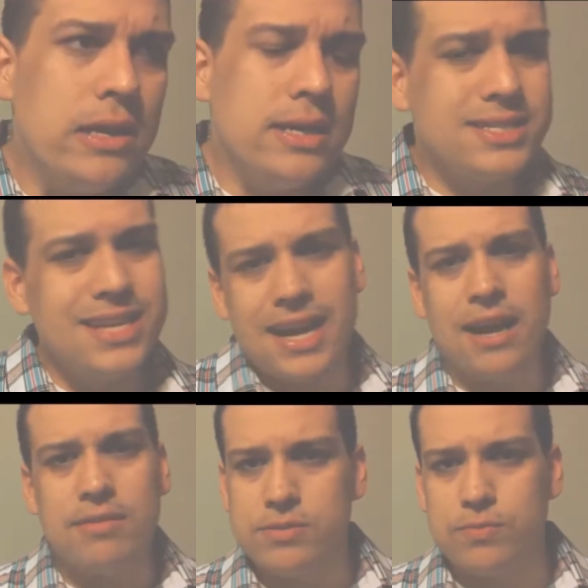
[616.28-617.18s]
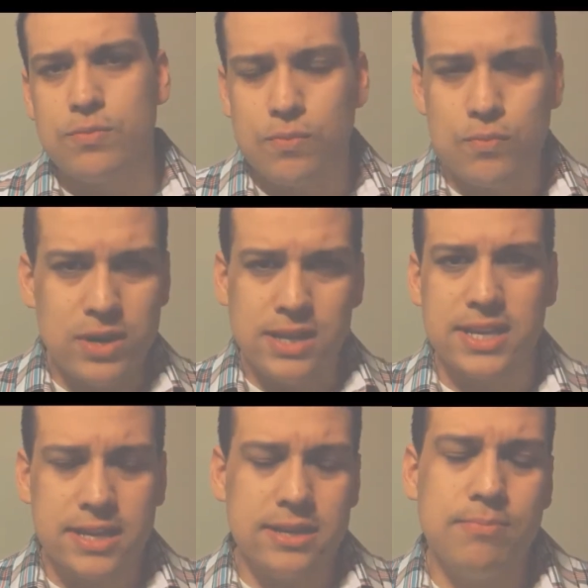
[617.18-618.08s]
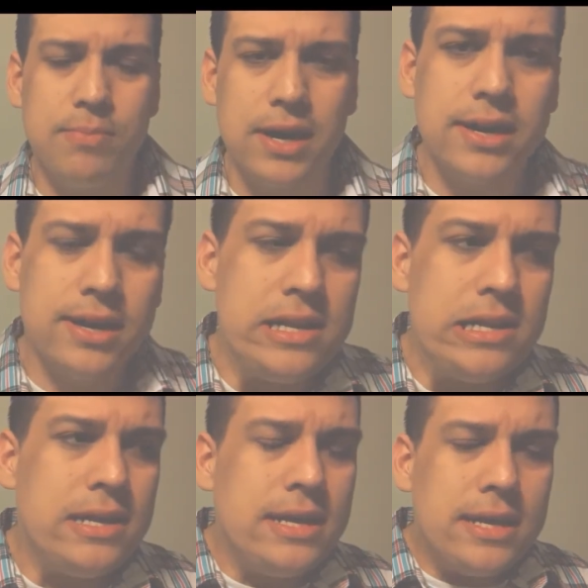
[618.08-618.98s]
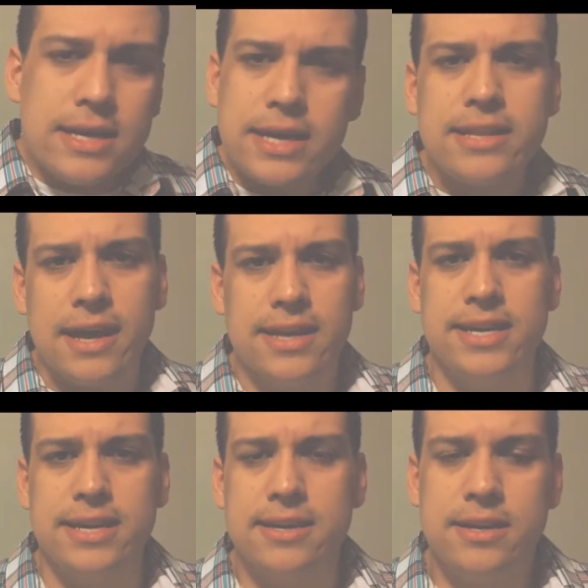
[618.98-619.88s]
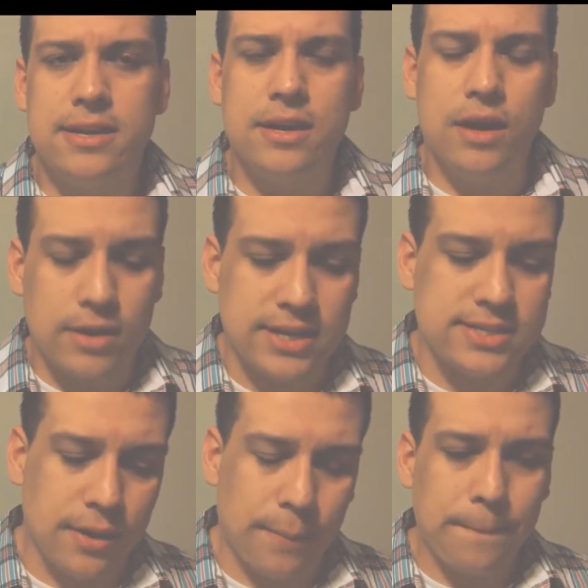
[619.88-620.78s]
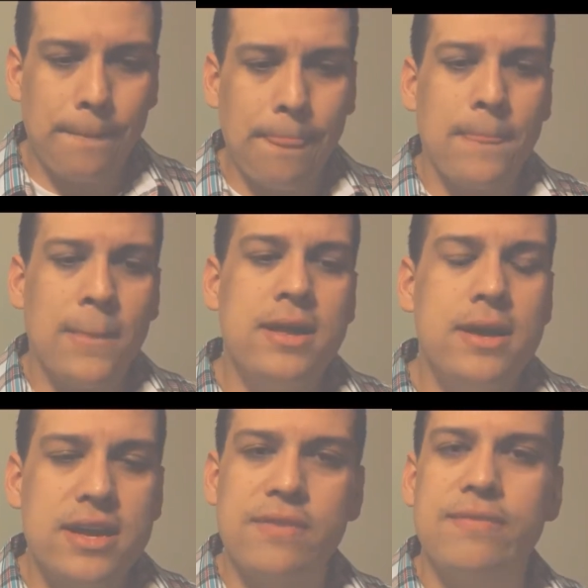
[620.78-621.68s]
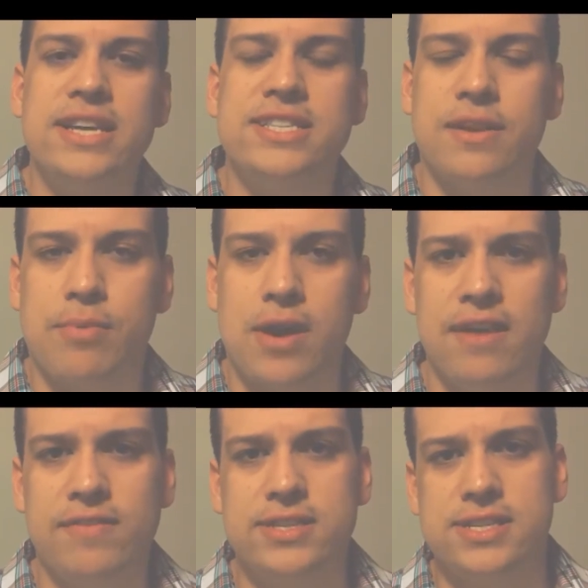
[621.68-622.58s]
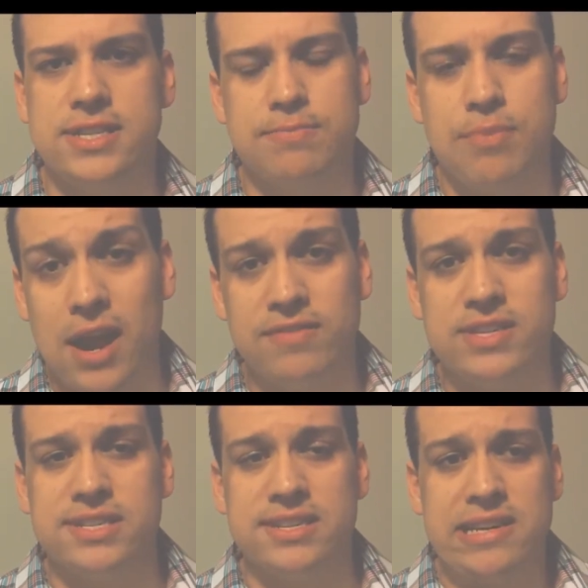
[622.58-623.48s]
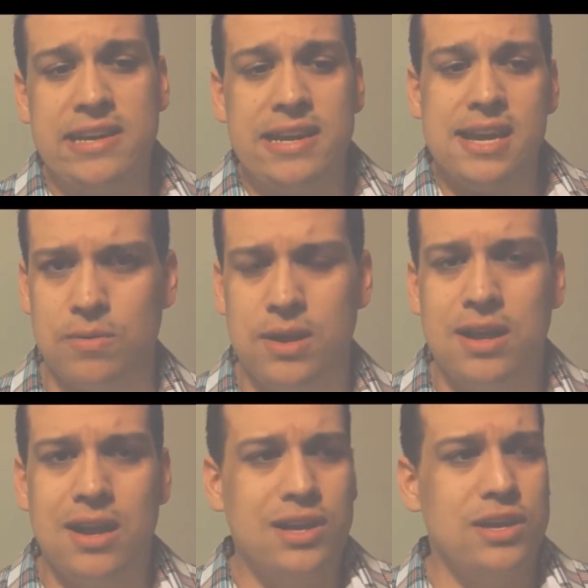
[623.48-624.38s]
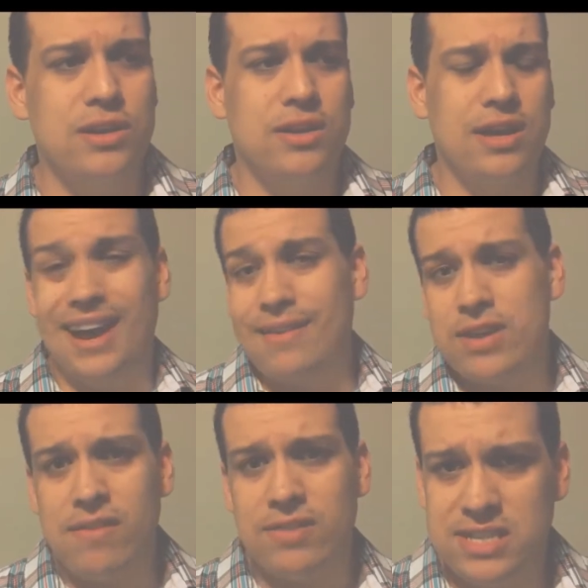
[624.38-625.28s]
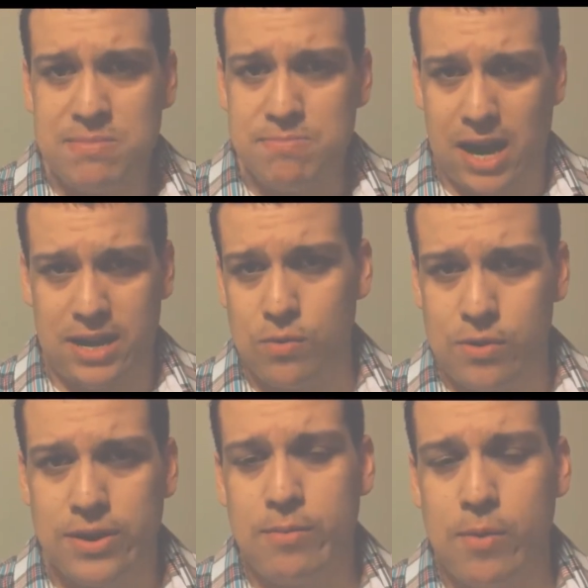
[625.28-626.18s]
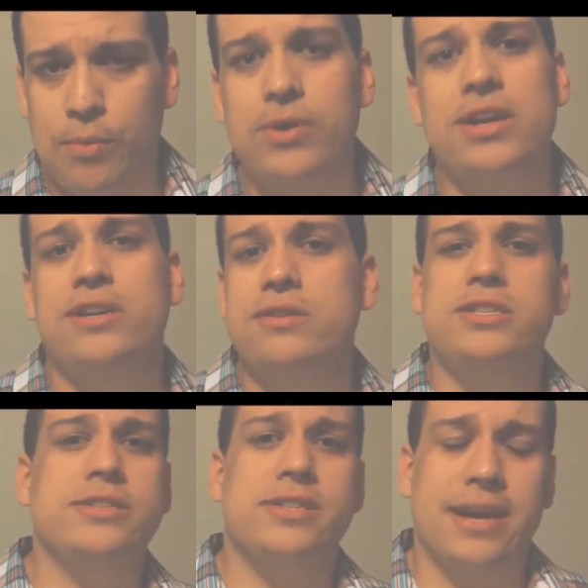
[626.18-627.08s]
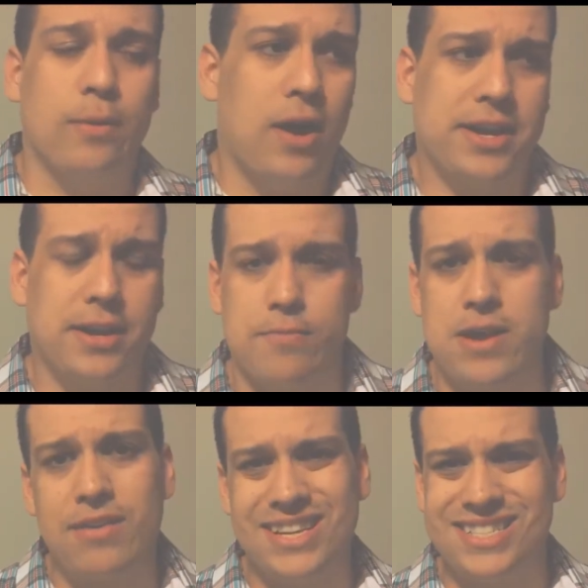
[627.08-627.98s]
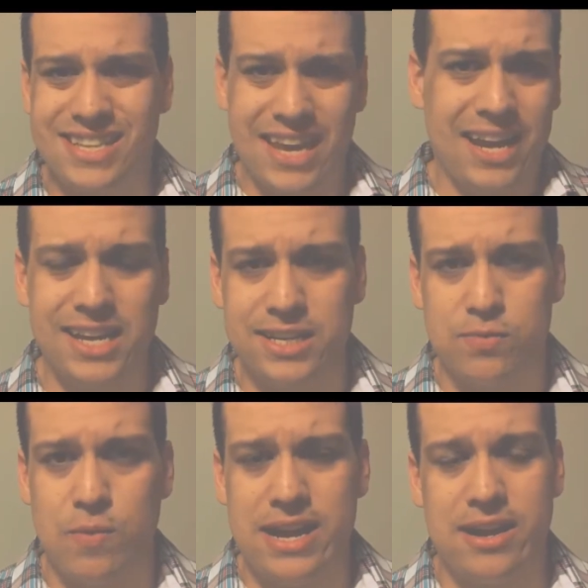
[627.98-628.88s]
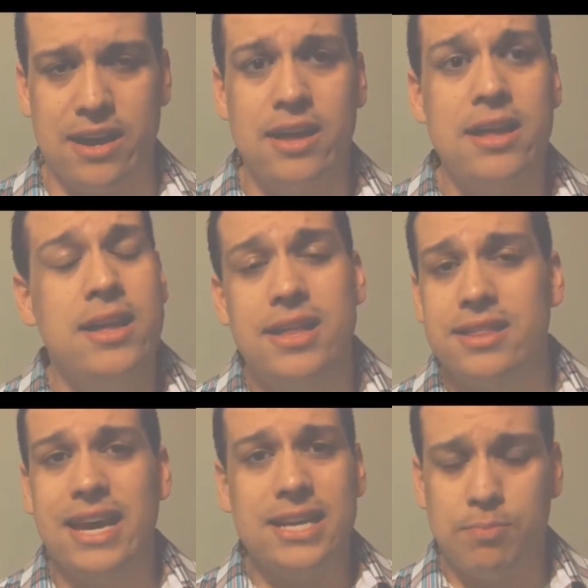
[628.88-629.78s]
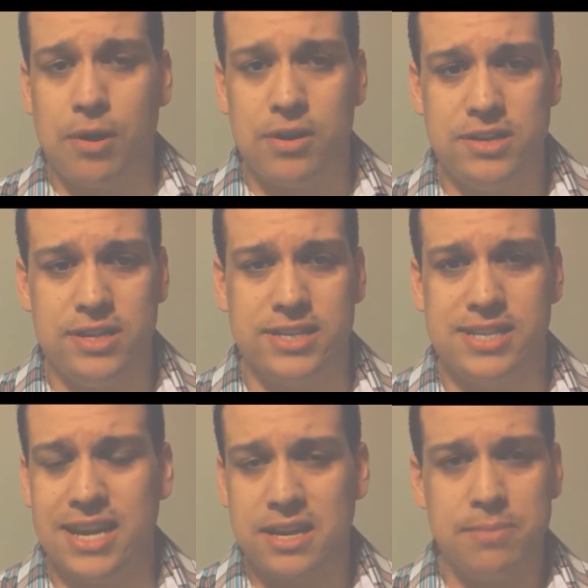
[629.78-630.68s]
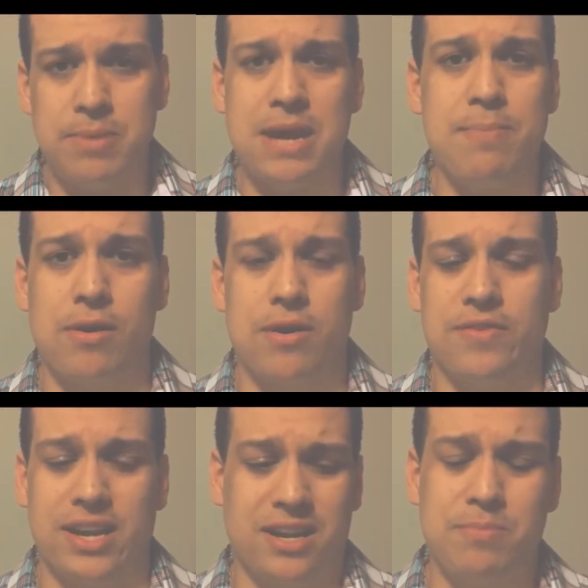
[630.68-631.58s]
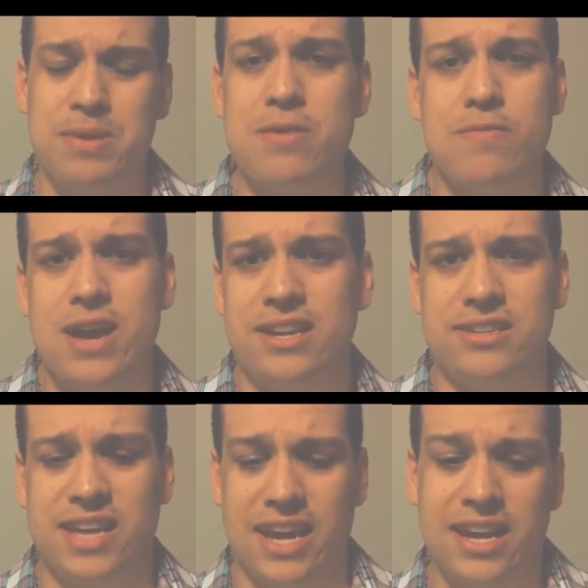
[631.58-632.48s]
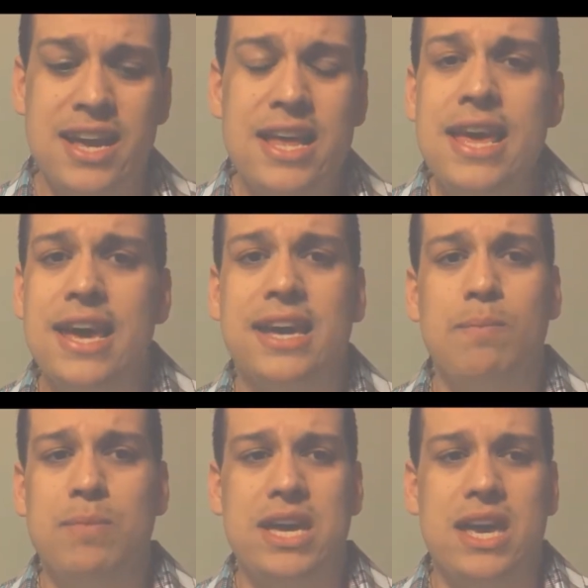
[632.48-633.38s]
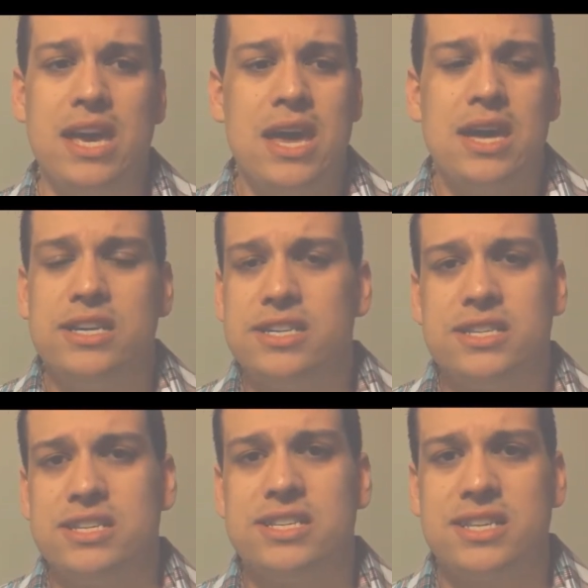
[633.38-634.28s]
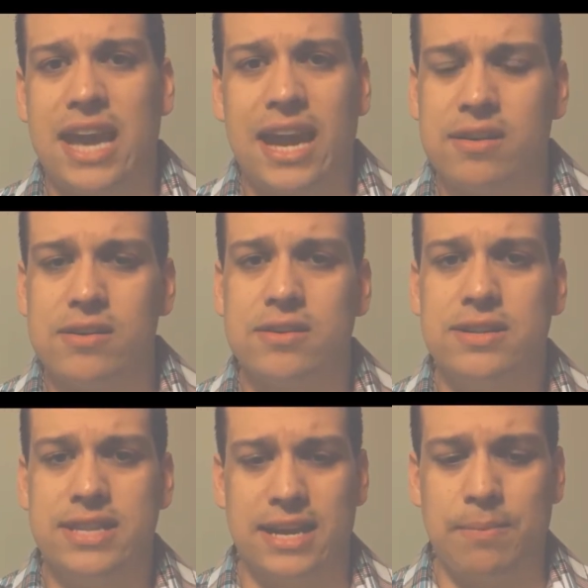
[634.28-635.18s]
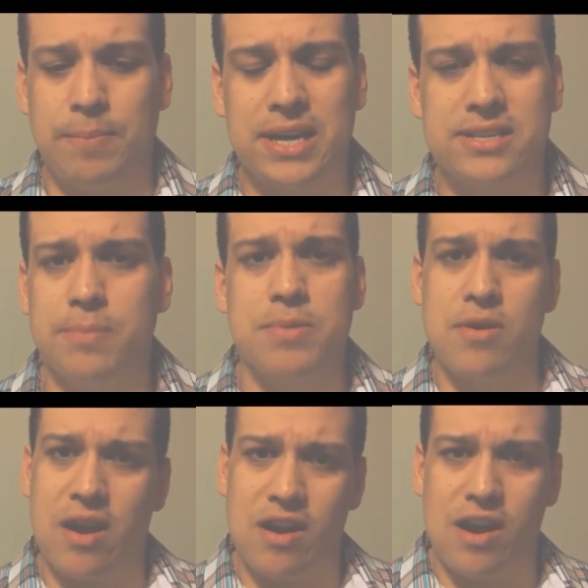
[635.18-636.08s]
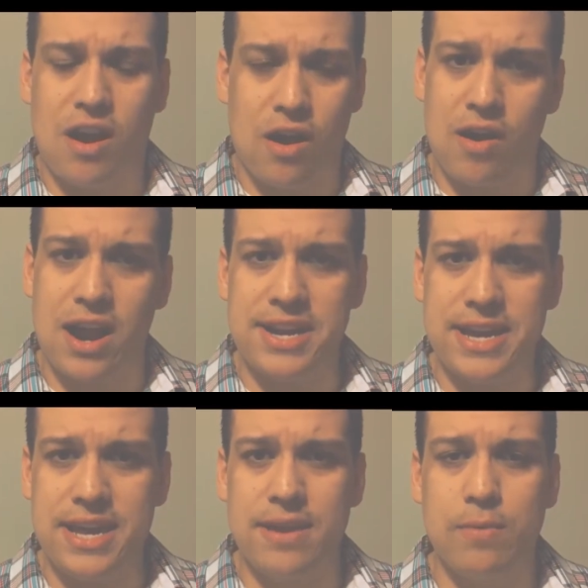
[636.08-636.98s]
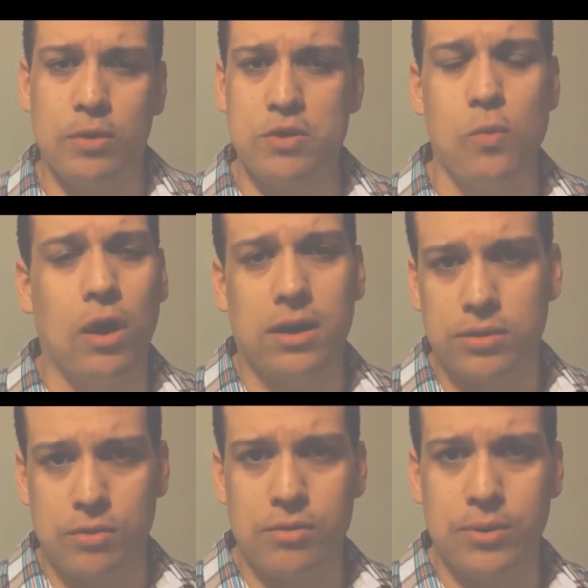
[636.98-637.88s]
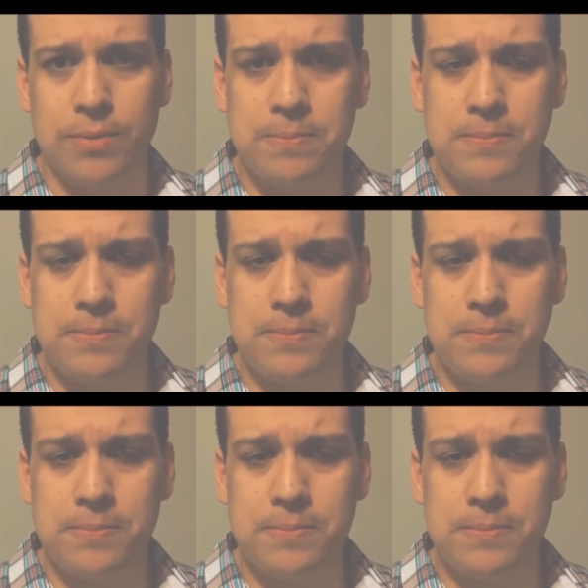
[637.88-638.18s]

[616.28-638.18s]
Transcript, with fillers: It's not how it's really, but you get the idea. Okay, so invasion of privacy. Privacy. You, you, have you ever seen Minority Report? Dude, just like walking around, it's scanning his retina. That's part of this. That could be part of it. It could be a retina scan. It can be just a scanner that picks up your RID when you walk through.